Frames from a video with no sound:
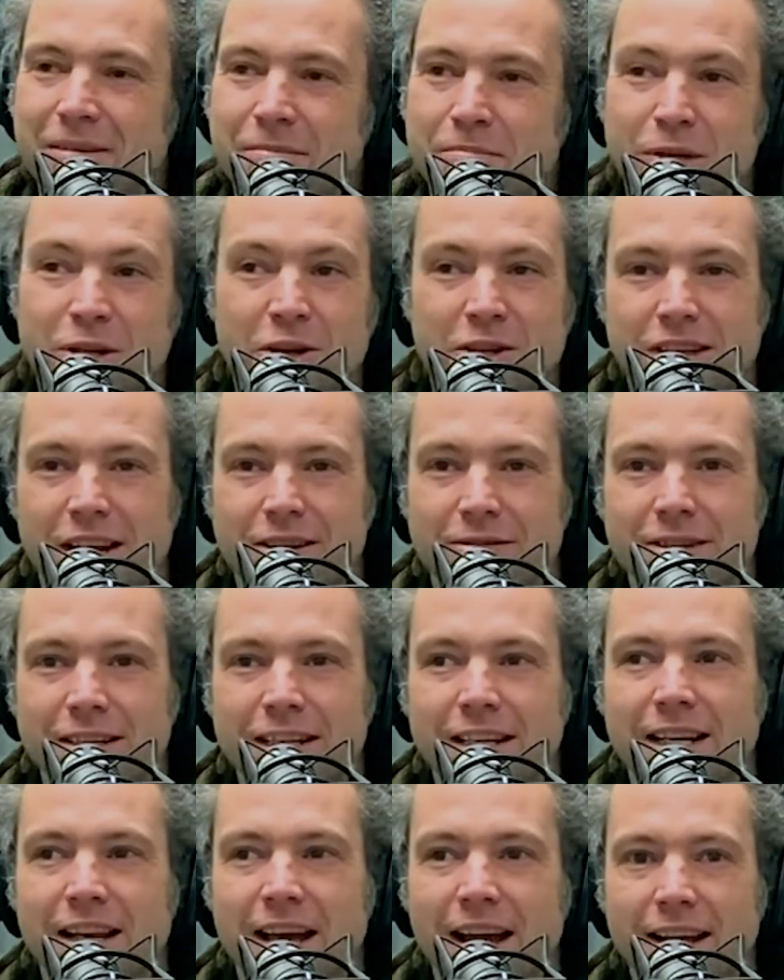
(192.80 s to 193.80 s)
Because I
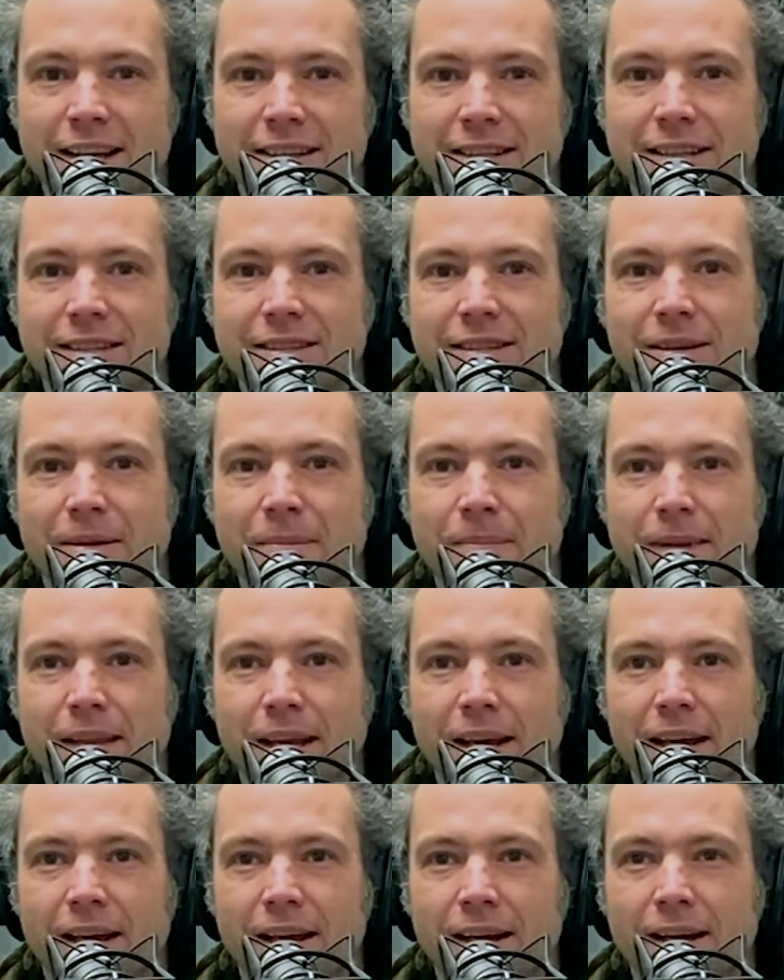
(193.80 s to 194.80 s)
really liked it.
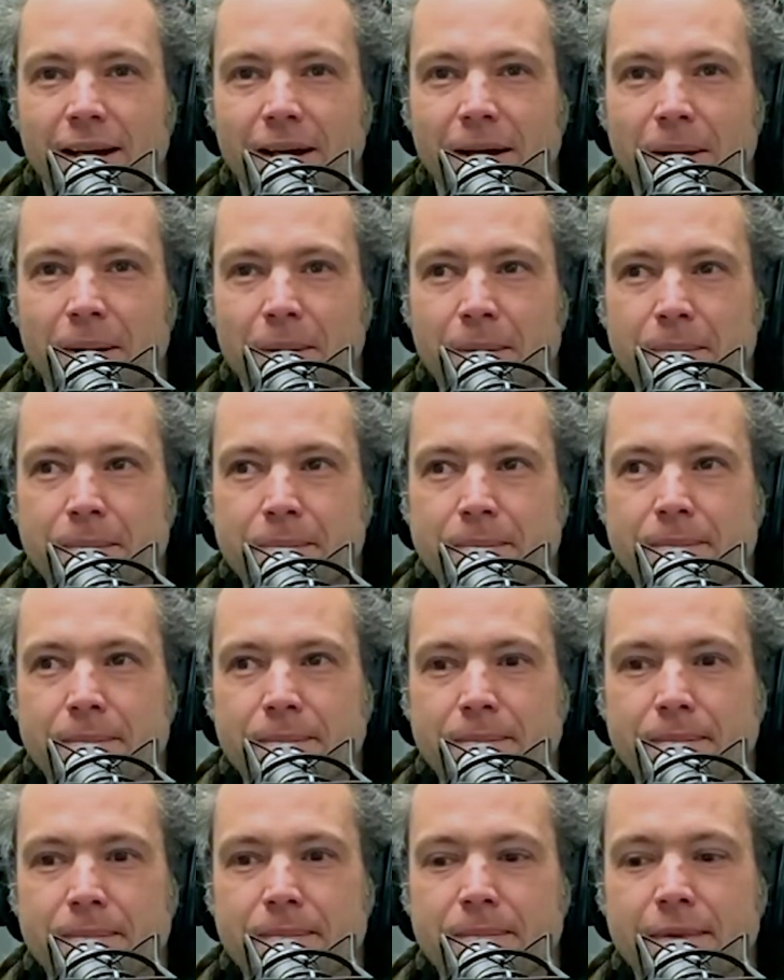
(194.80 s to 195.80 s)
And
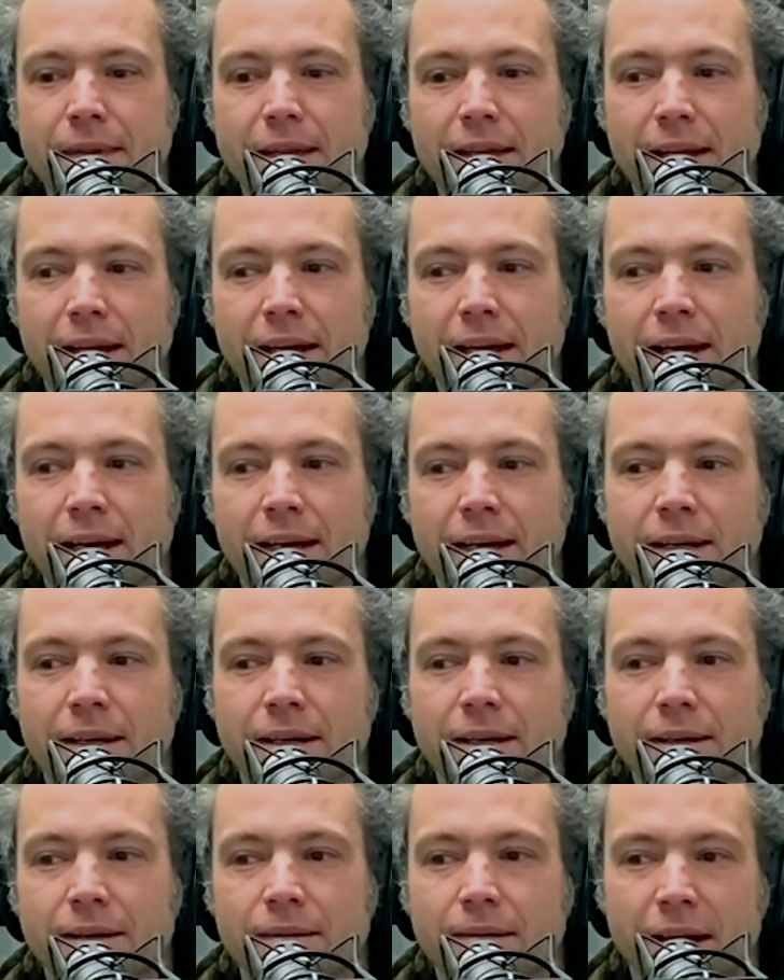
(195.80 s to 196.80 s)

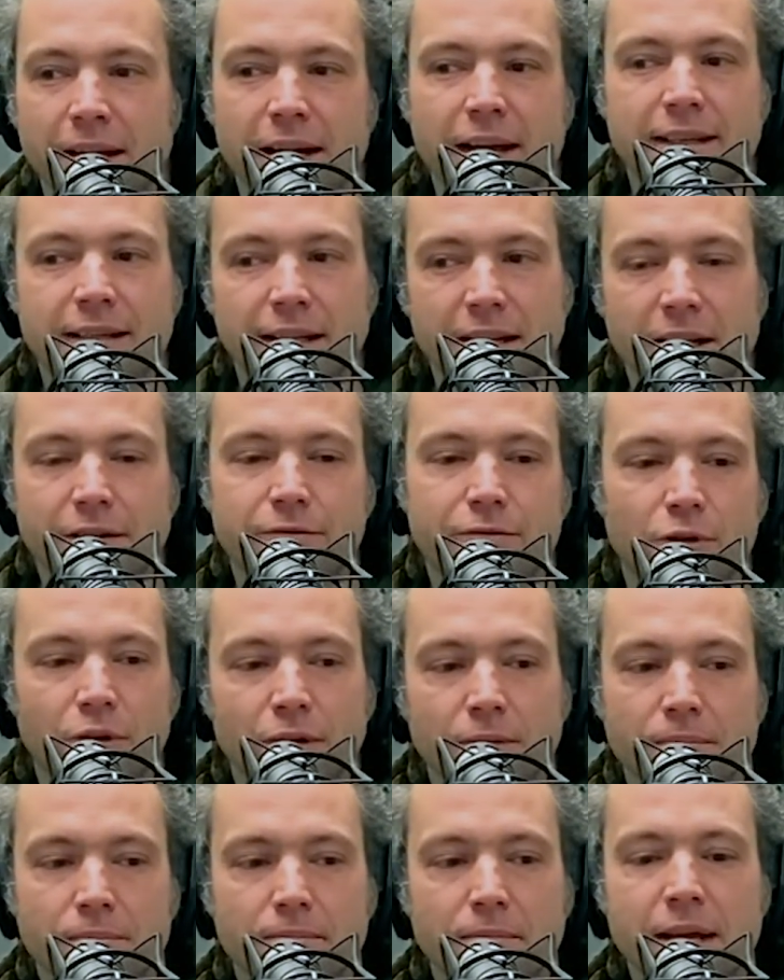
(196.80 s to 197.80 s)
I did it
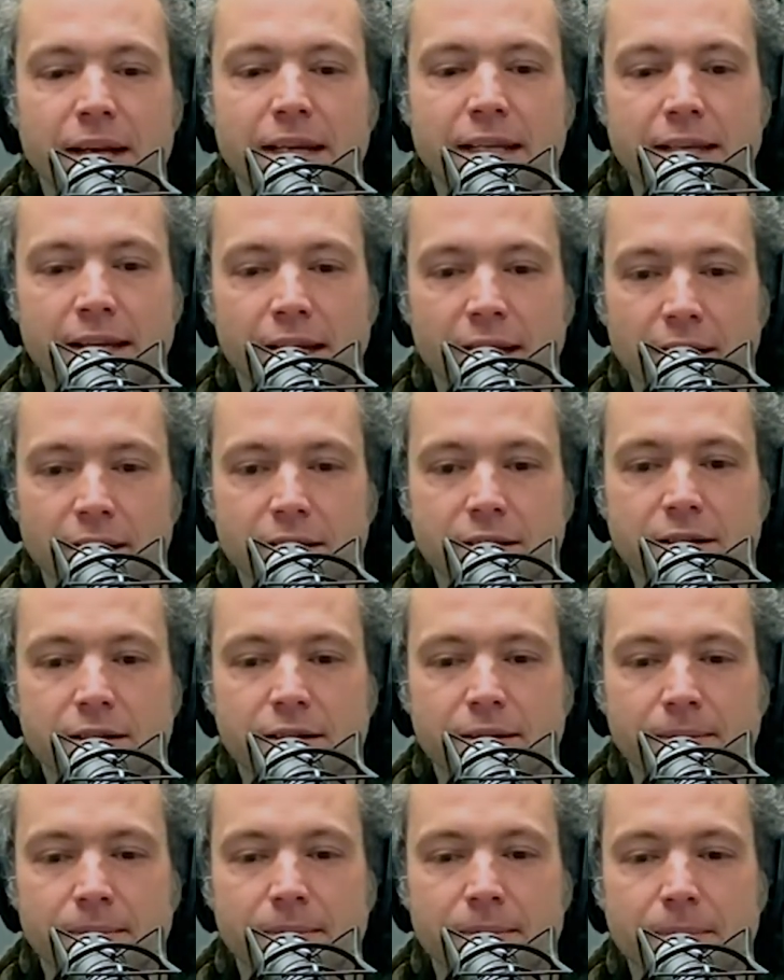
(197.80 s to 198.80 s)
for many years.